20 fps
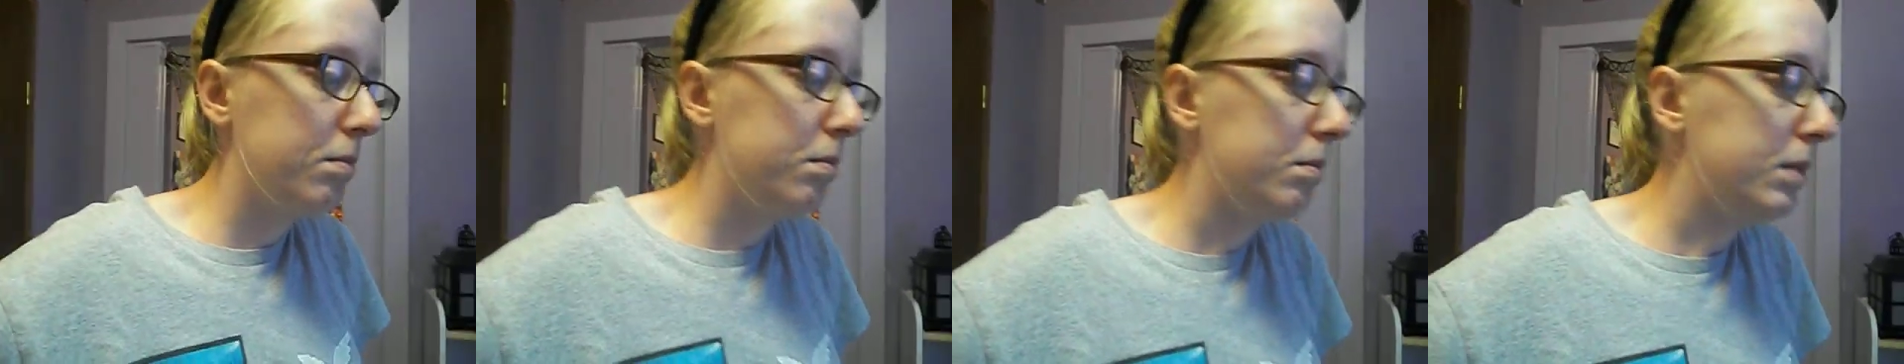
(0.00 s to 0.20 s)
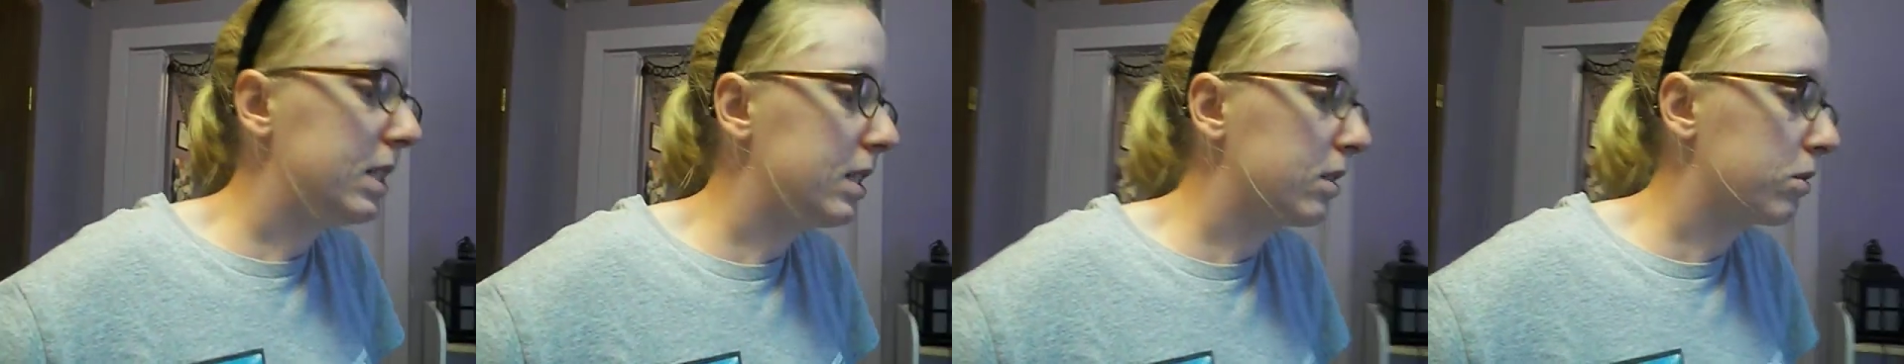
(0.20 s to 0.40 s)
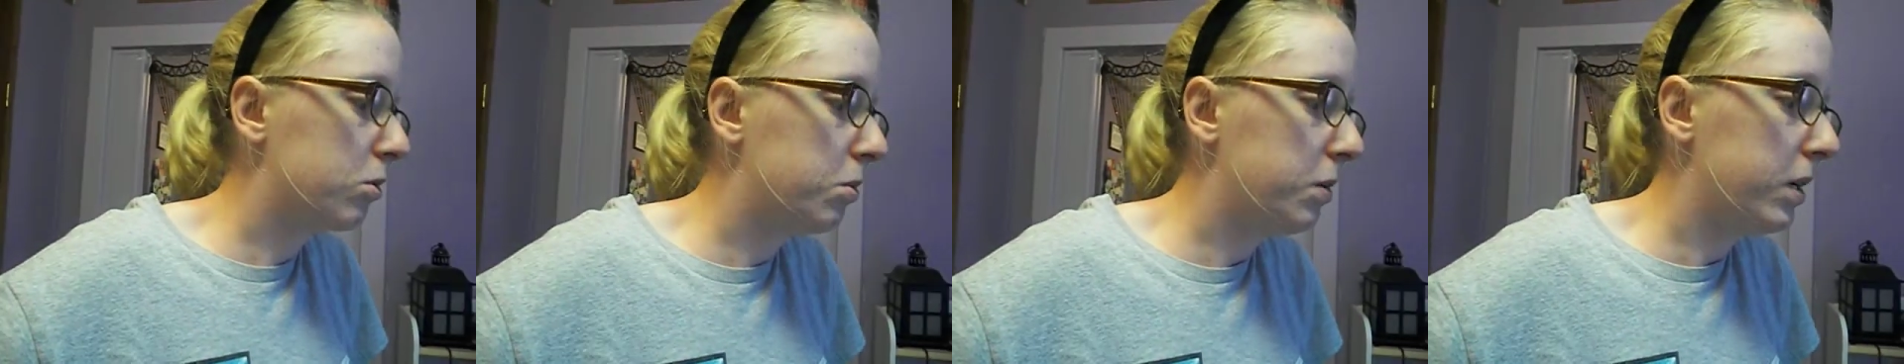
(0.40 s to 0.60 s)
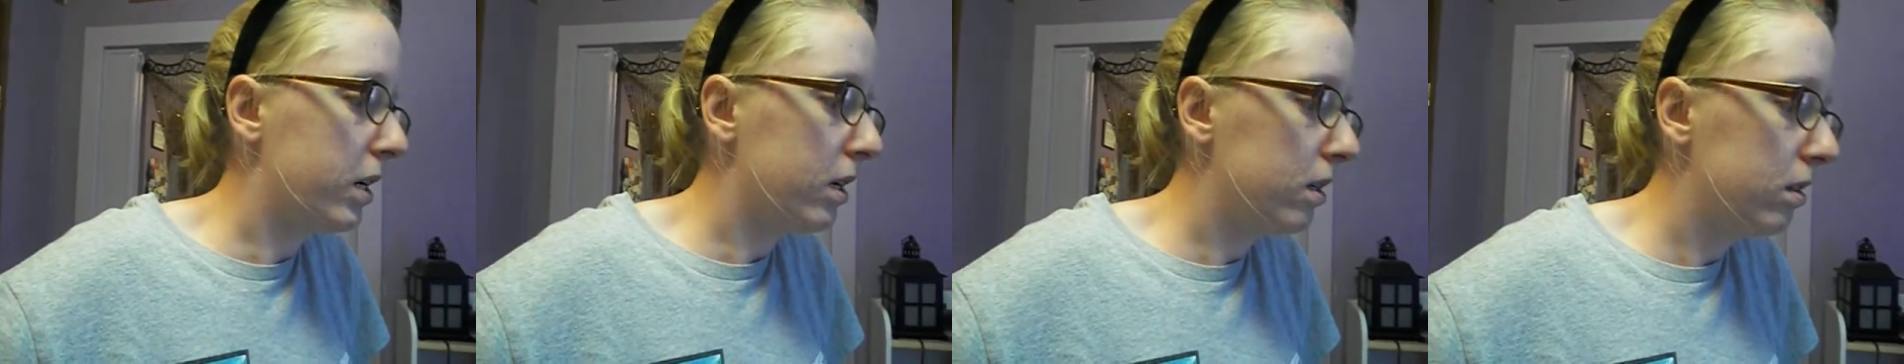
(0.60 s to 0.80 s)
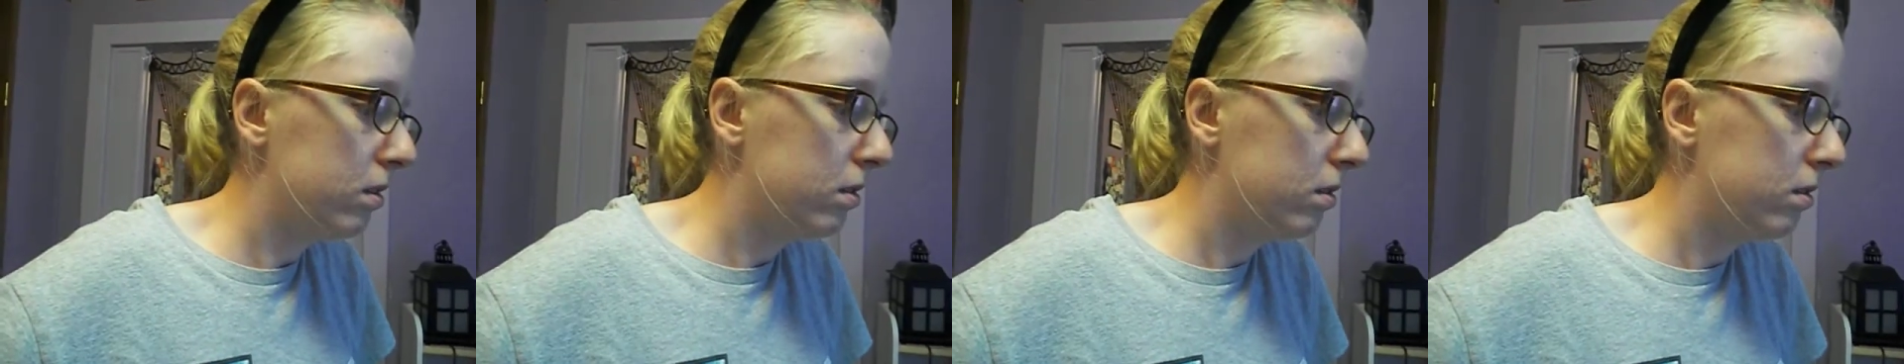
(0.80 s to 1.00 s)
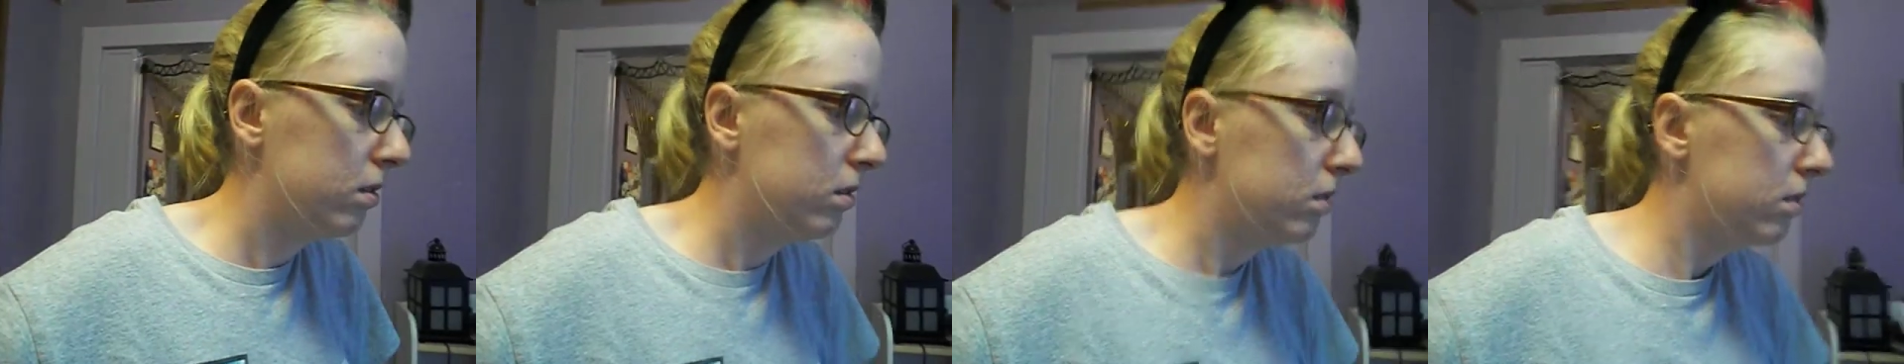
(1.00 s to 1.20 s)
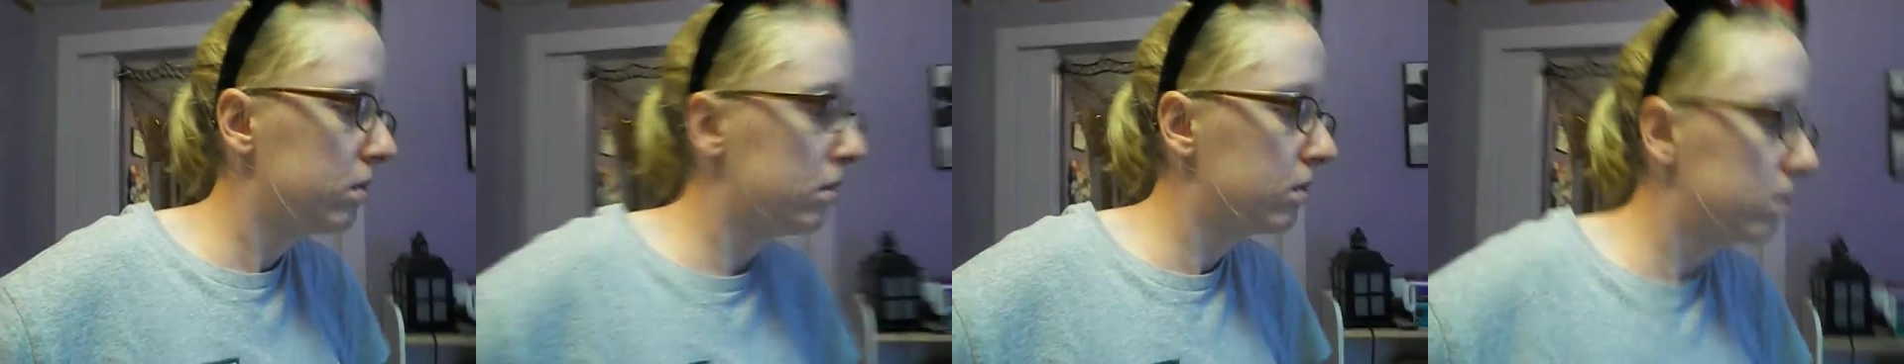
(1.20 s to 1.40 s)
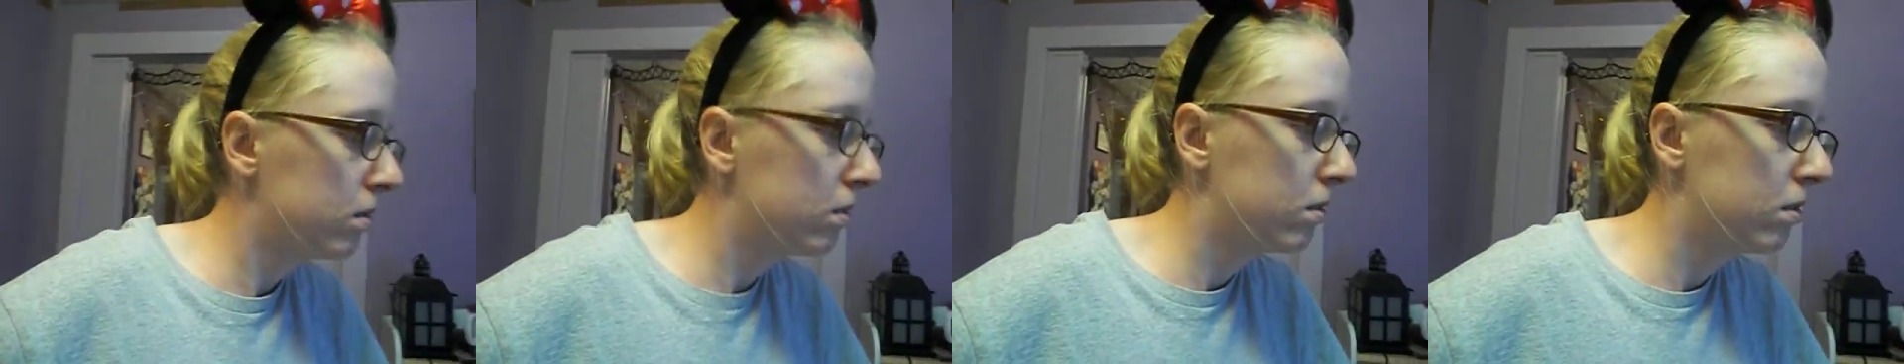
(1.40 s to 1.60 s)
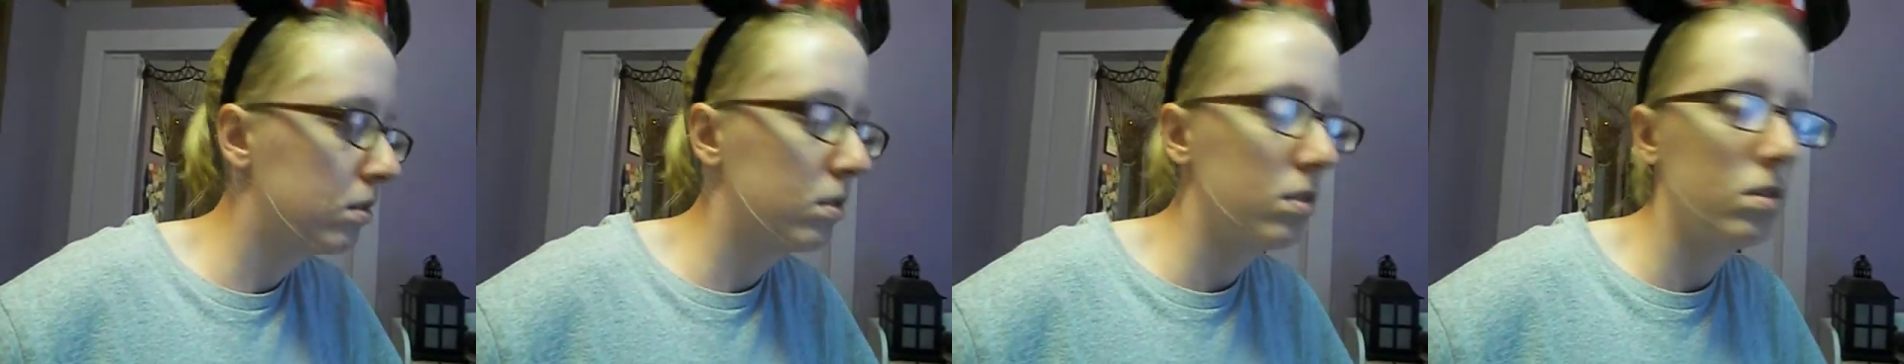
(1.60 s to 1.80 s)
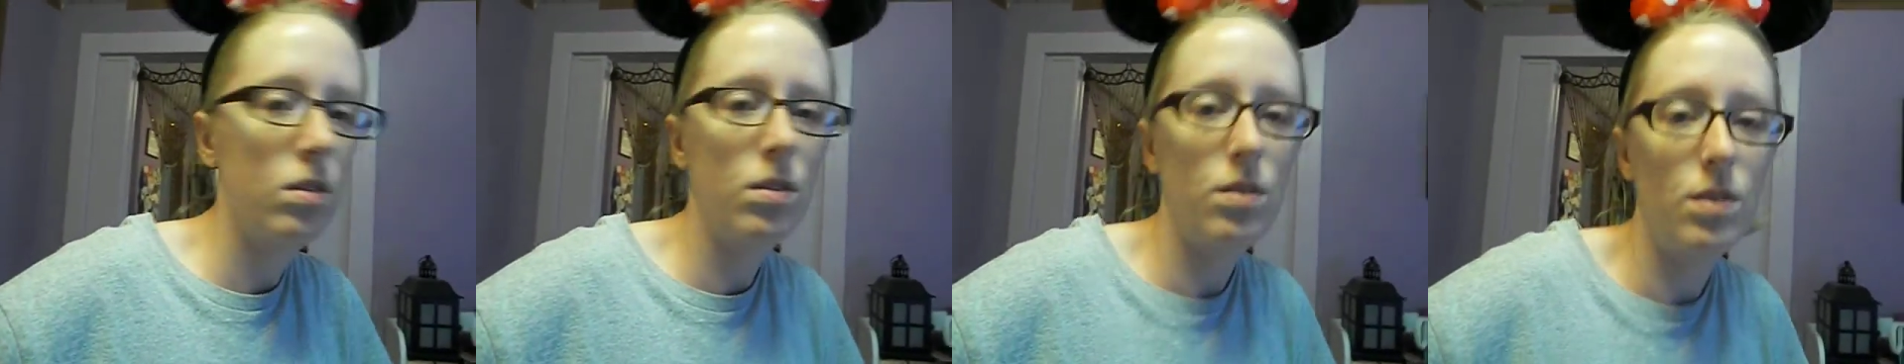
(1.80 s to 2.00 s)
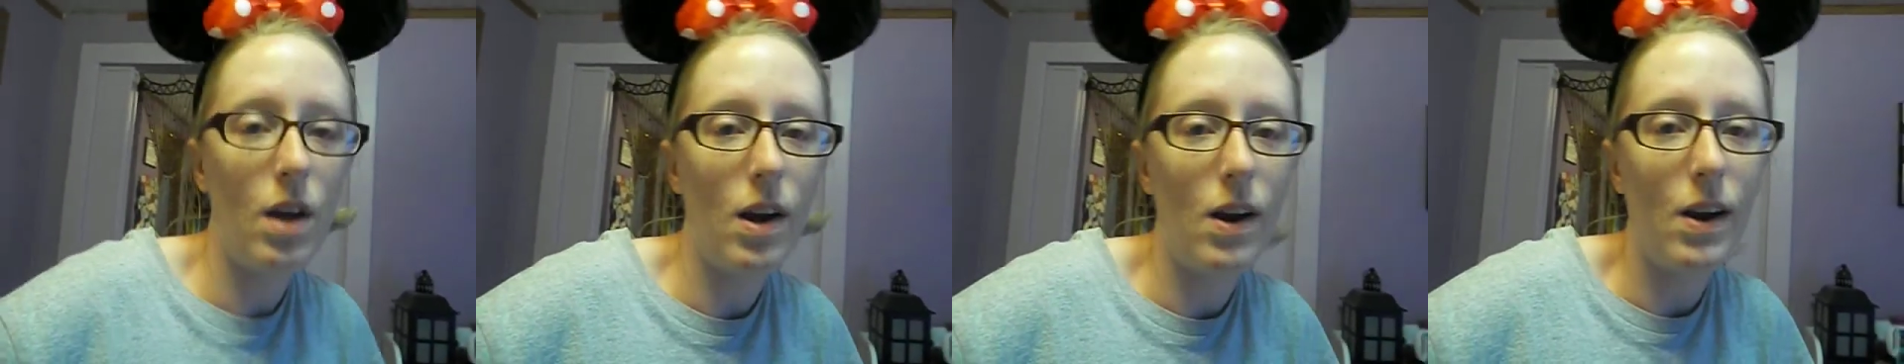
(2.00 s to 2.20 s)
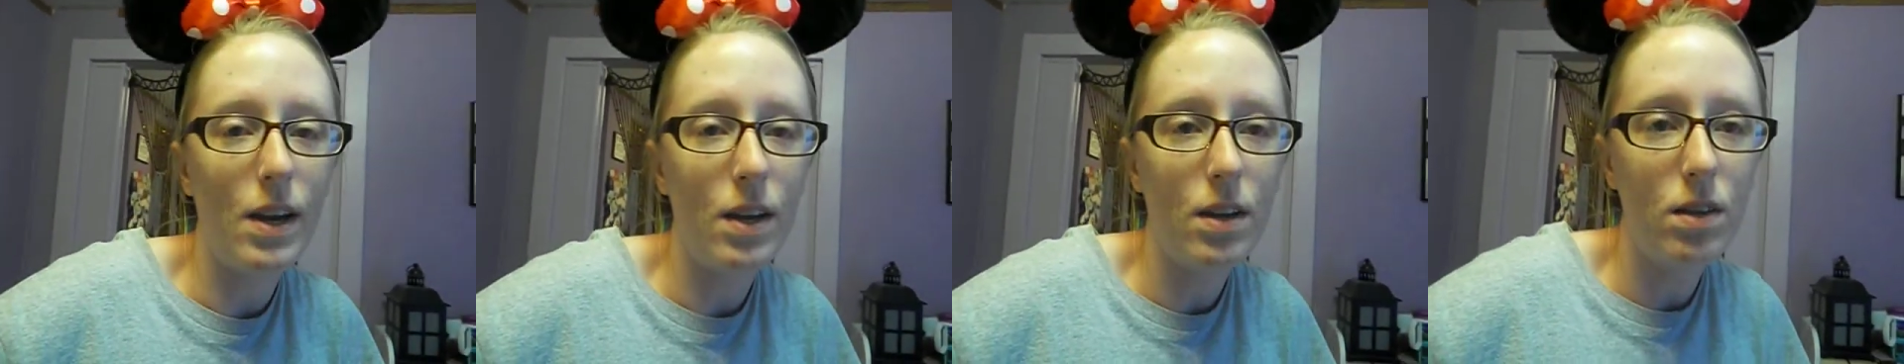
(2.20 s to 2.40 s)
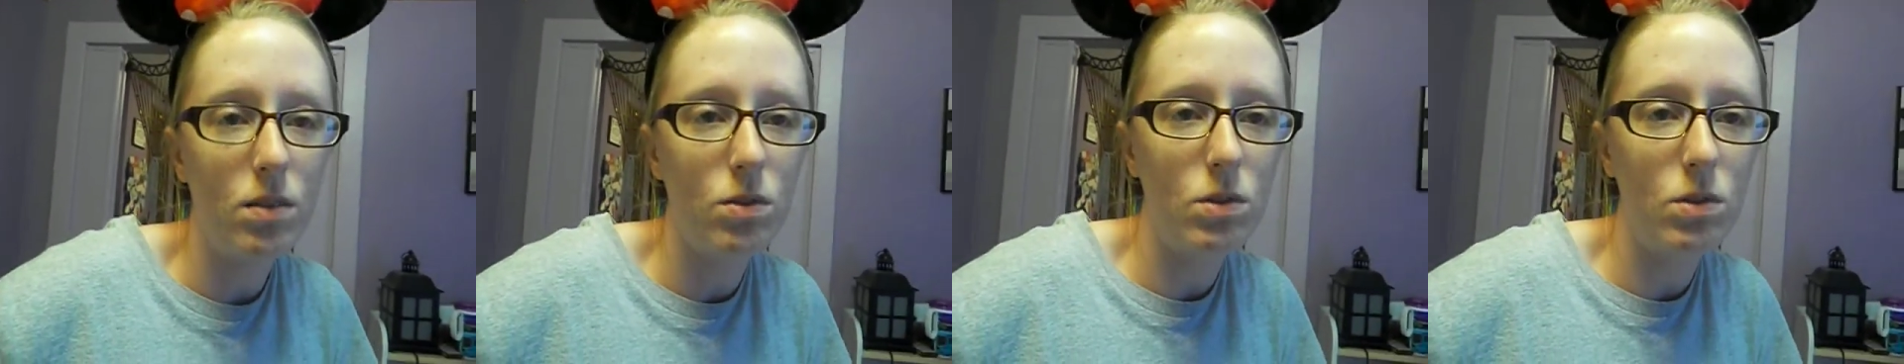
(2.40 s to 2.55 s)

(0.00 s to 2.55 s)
Mello quit. Sorry,